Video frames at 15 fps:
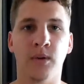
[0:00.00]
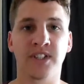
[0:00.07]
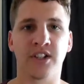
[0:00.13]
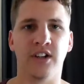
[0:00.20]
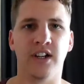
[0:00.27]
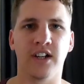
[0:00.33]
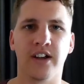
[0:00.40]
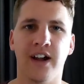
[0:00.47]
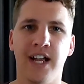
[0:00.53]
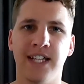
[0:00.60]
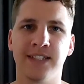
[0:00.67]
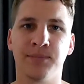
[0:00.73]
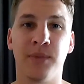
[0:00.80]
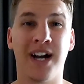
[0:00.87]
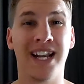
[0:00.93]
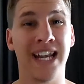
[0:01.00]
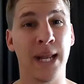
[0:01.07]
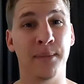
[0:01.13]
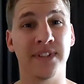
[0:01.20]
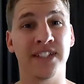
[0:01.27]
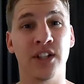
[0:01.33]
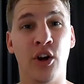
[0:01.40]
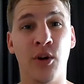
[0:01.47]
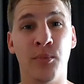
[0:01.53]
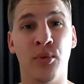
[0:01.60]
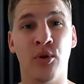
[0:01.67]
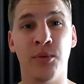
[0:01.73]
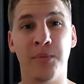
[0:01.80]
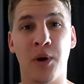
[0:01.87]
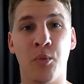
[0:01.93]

What's going on, guys? My name is not important,